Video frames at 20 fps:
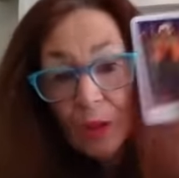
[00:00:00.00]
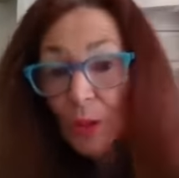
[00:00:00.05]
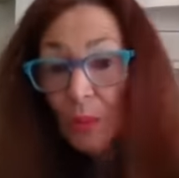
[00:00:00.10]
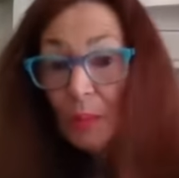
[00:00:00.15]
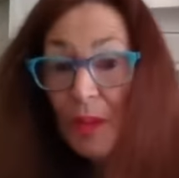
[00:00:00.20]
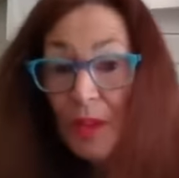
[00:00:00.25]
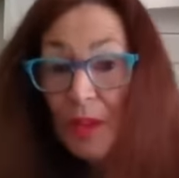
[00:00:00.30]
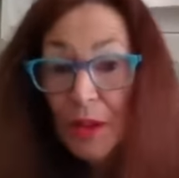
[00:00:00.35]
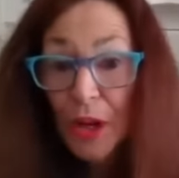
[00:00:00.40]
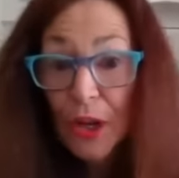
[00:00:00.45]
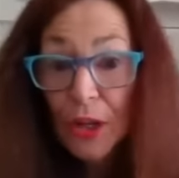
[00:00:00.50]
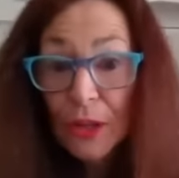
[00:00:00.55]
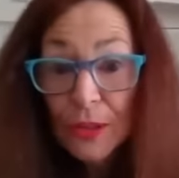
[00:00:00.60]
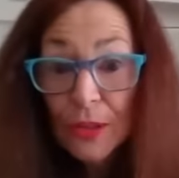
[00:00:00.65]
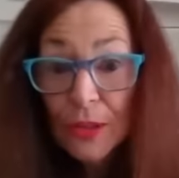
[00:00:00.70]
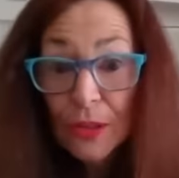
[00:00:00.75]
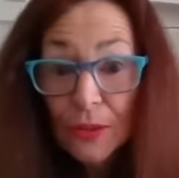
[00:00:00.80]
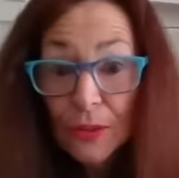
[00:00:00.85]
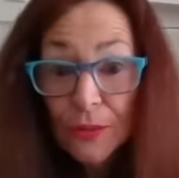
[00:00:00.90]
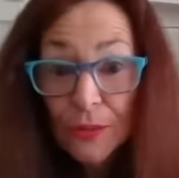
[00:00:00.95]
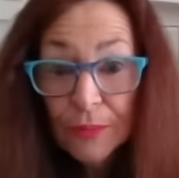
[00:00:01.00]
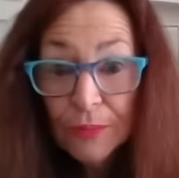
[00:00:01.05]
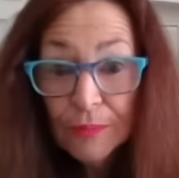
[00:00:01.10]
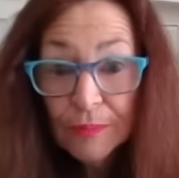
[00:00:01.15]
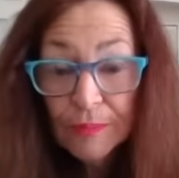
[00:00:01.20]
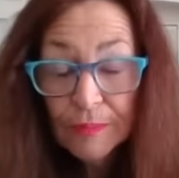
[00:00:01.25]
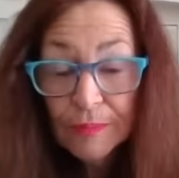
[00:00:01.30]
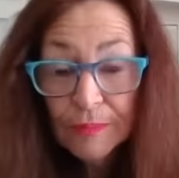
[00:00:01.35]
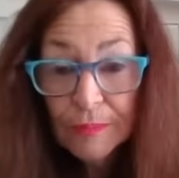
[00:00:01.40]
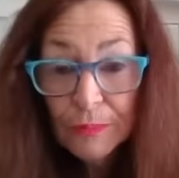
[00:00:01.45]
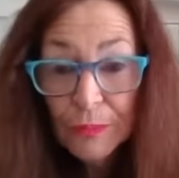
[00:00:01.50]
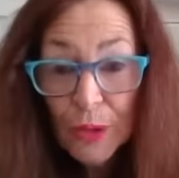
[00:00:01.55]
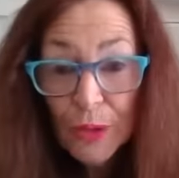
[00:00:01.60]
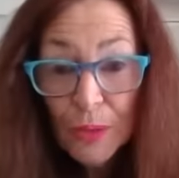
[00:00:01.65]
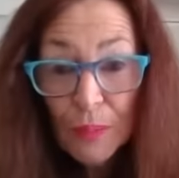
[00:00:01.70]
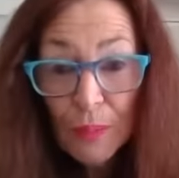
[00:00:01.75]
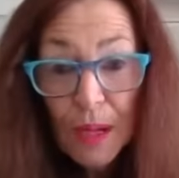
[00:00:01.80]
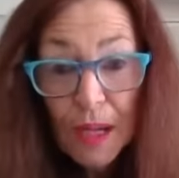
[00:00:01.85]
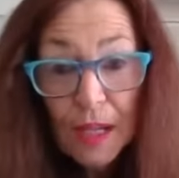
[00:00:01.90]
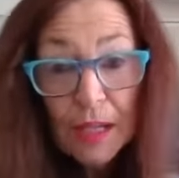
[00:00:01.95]
Could be the ghost of
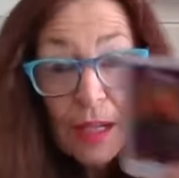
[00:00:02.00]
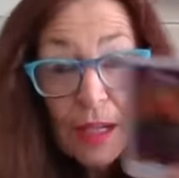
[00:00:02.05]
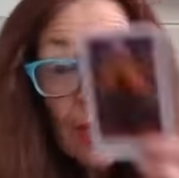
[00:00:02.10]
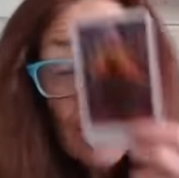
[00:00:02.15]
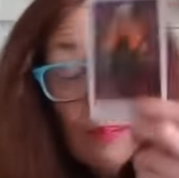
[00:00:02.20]
Ruth Bader